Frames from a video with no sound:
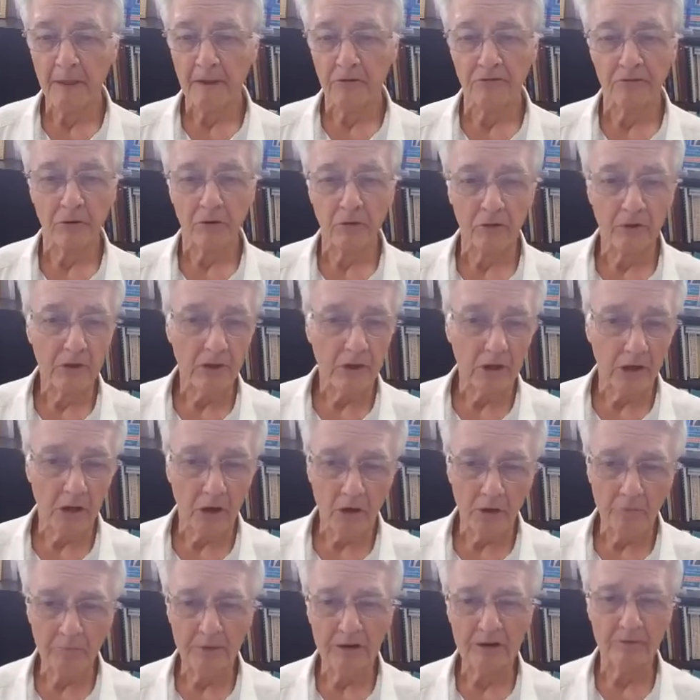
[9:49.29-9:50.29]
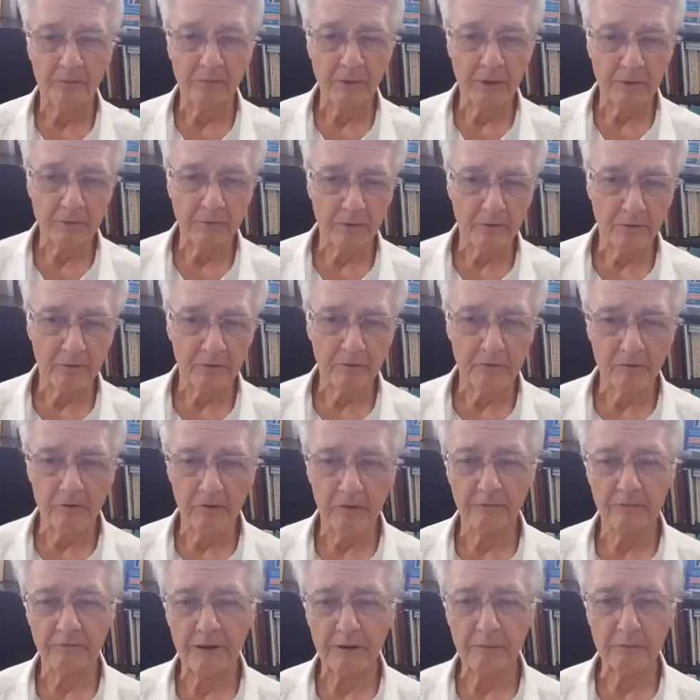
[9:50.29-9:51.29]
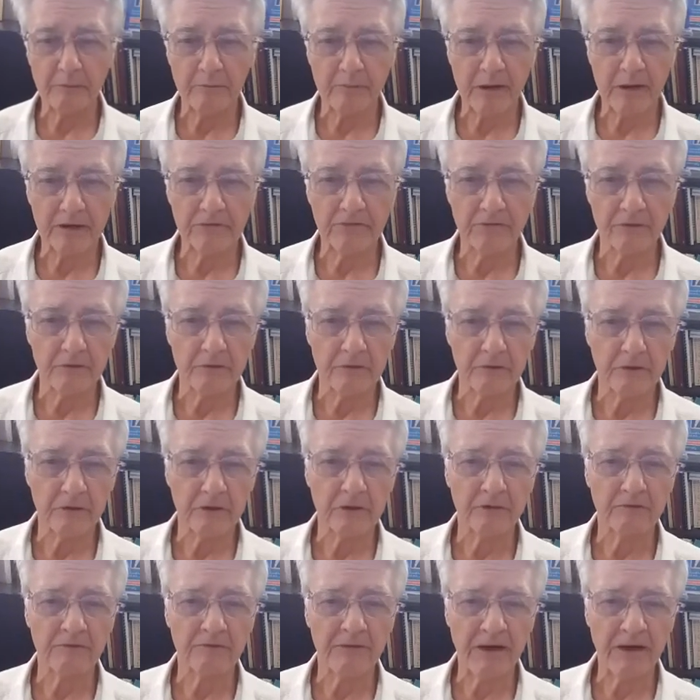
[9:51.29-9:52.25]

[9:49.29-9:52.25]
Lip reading: So a whole bunch of people, fibromyalgia